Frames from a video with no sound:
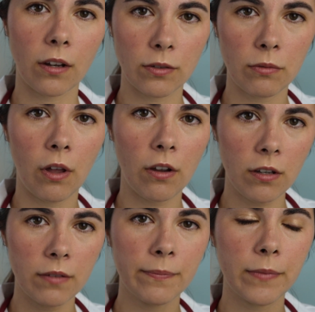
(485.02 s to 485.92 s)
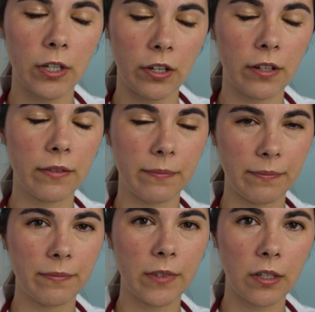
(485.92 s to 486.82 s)
Not too long? Good.
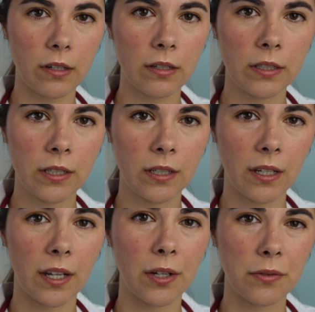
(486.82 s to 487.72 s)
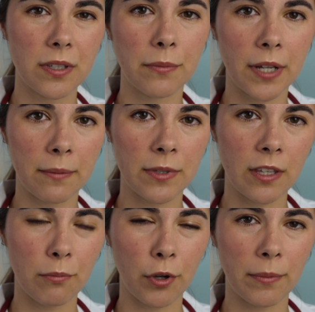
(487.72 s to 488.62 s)
Good. I know sometimes
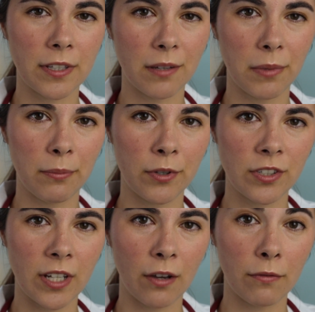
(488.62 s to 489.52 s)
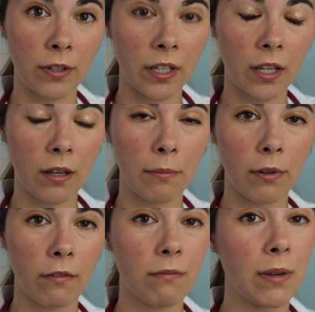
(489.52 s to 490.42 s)
the appointments can be pushed out for like a
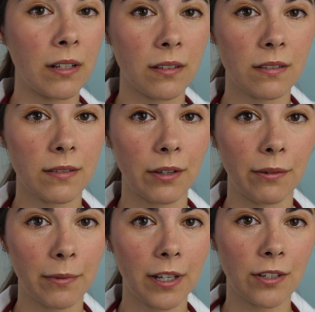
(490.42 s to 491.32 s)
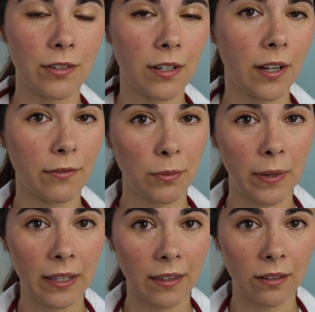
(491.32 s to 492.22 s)
couple of months, so I'm glad you didn't have to
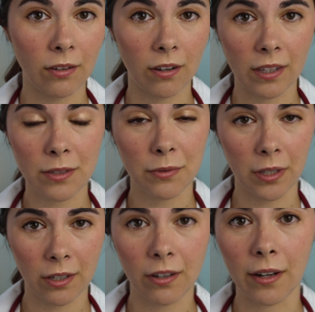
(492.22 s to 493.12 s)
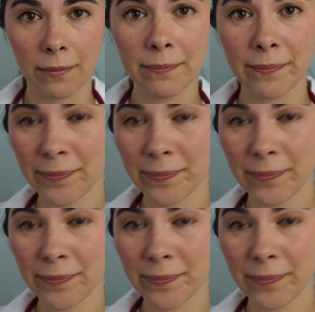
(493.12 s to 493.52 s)
wait that long. That's really good.